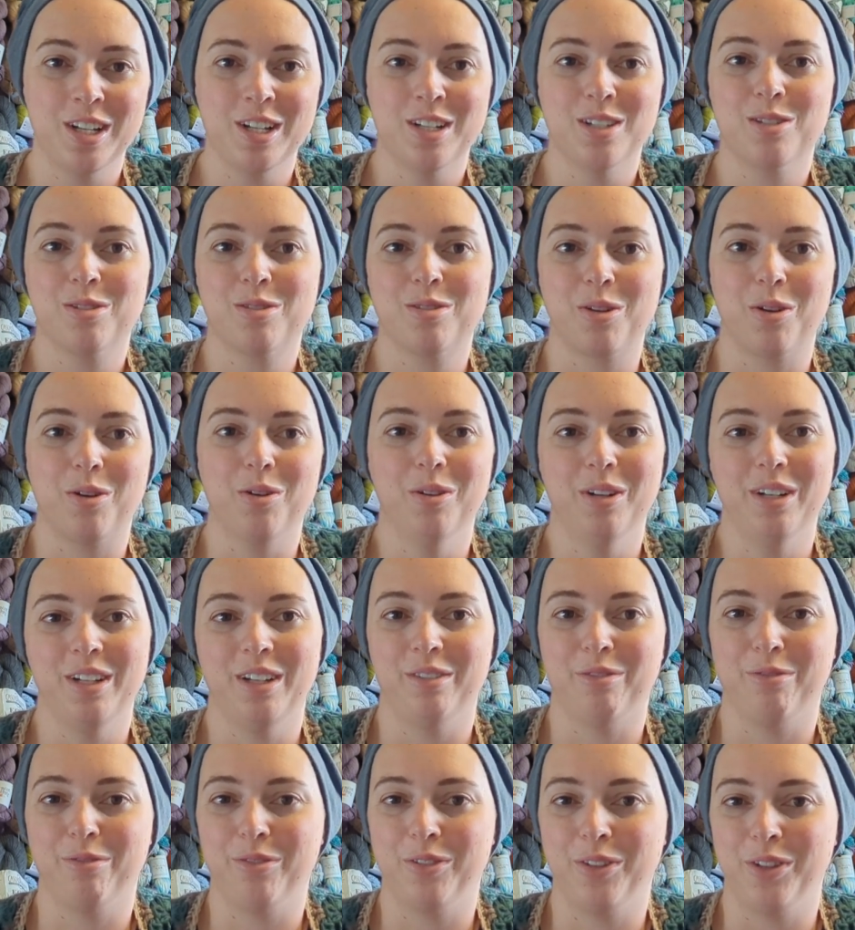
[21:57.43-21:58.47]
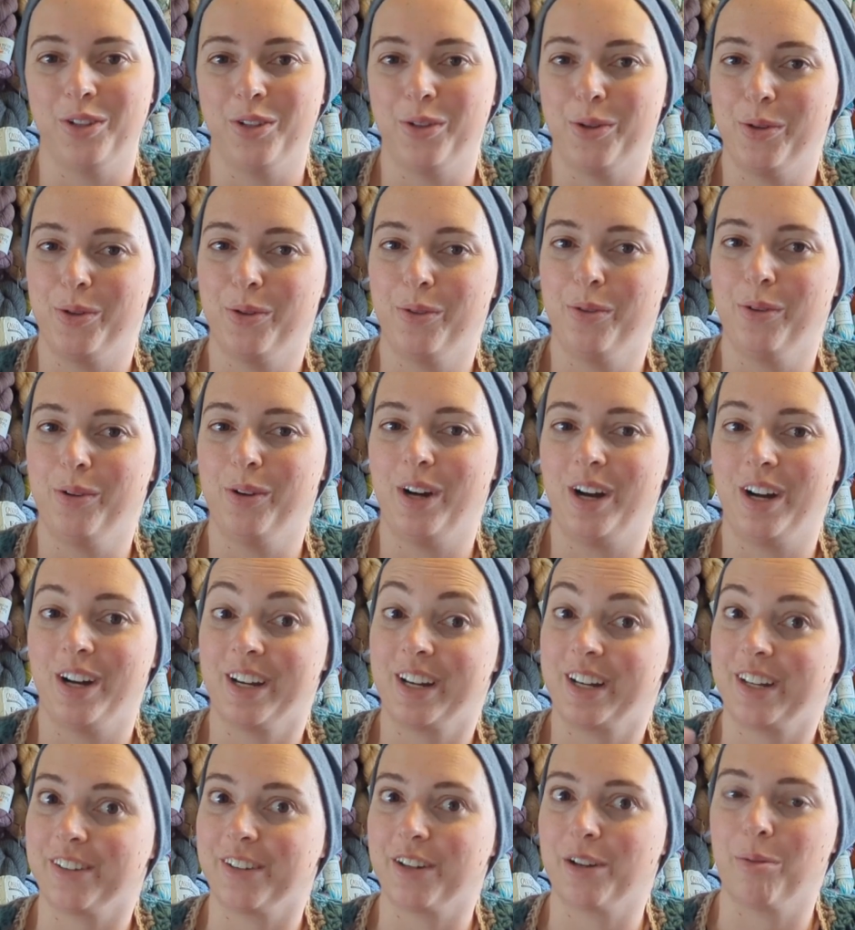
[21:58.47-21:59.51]
So if you are
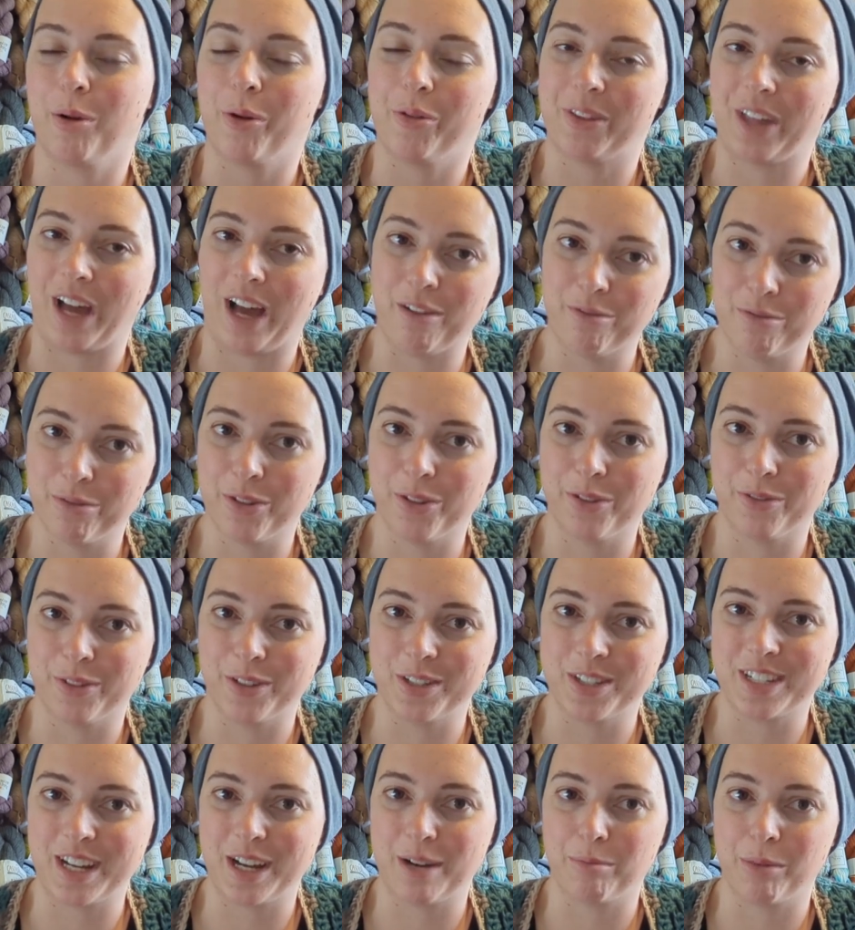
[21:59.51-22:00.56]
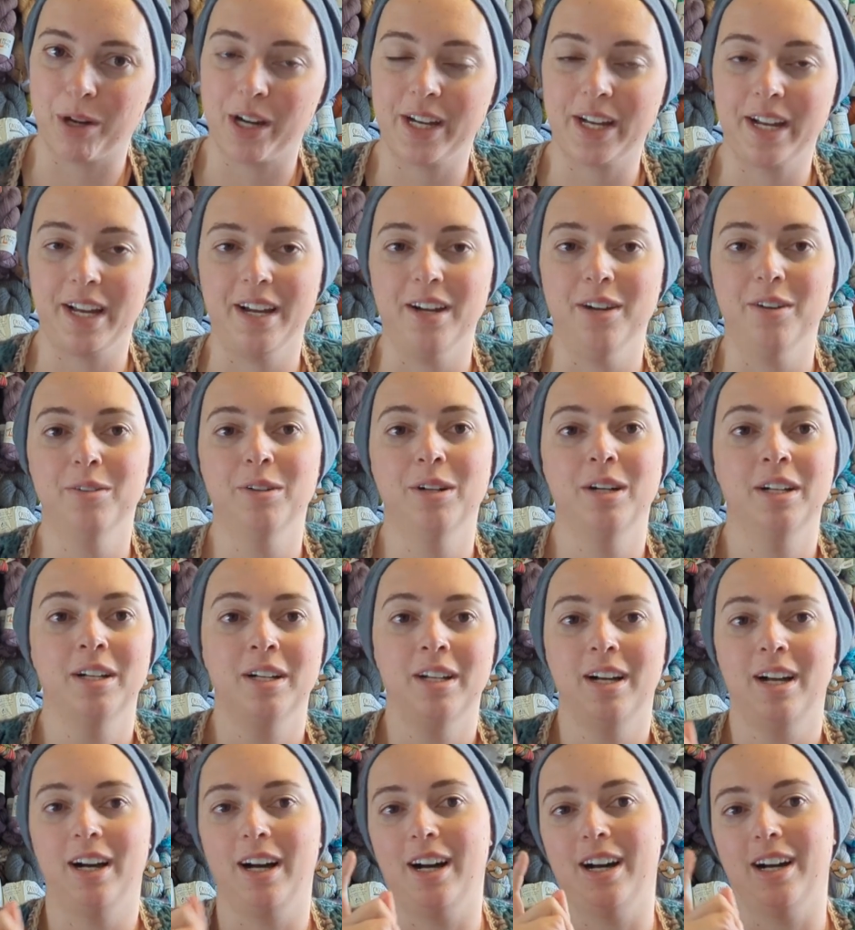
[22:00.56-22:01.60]
hearing about that for the first time right now,
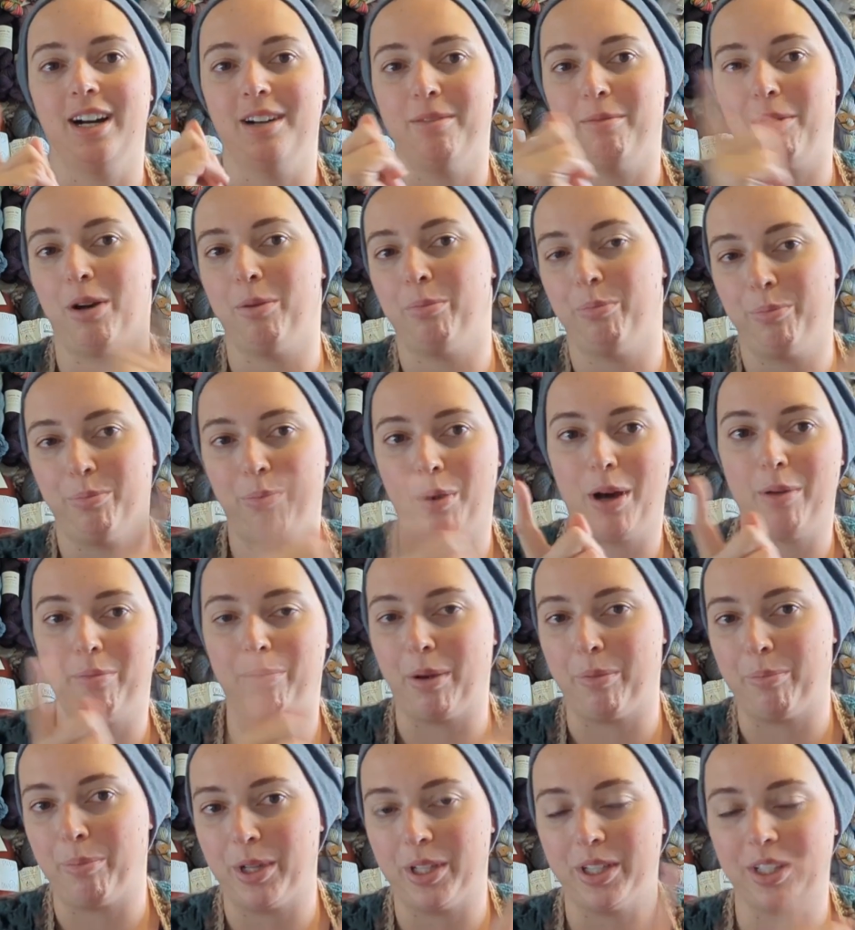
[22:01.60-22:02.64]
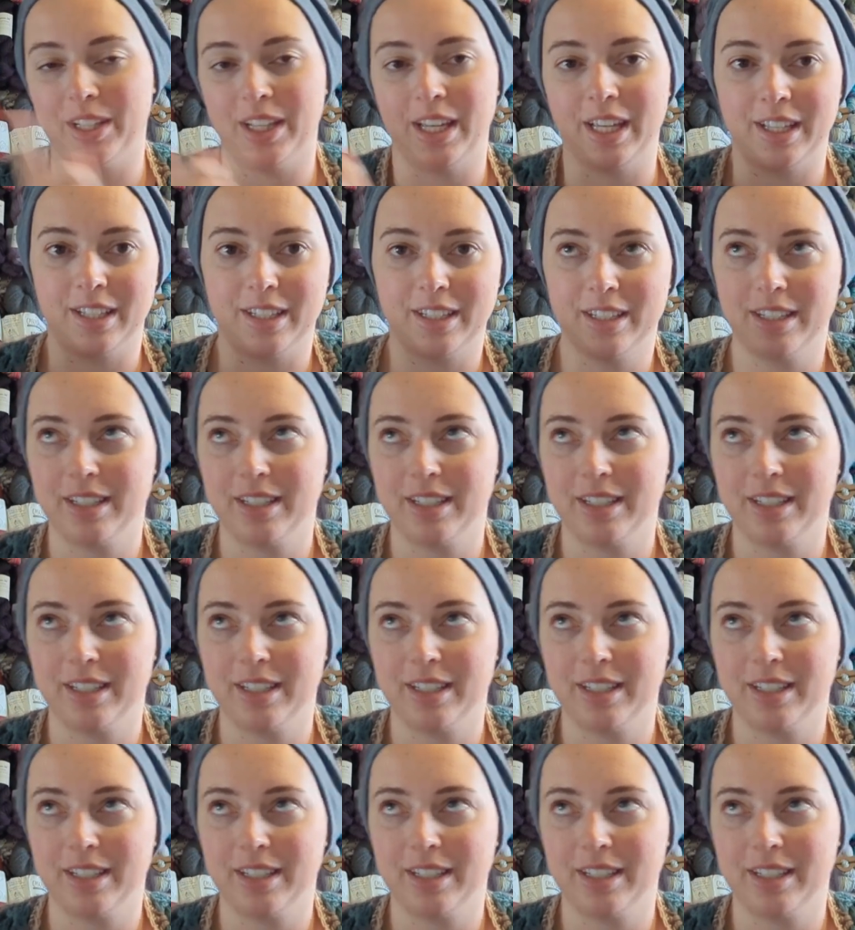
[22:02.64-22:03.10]
I'll pop up a link